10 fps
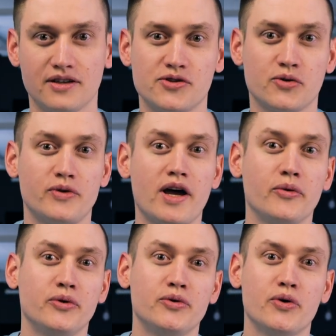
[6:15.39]
So
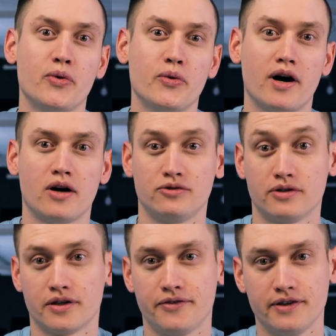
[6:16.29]
now you know how to
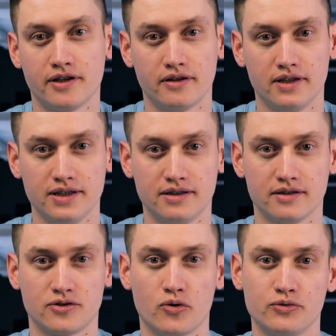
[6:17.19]
configure lead
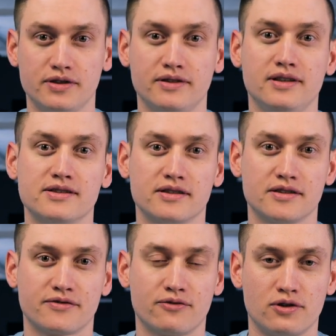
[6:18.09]
routing in
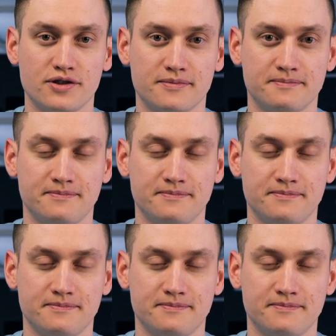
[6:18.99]
Salesforce.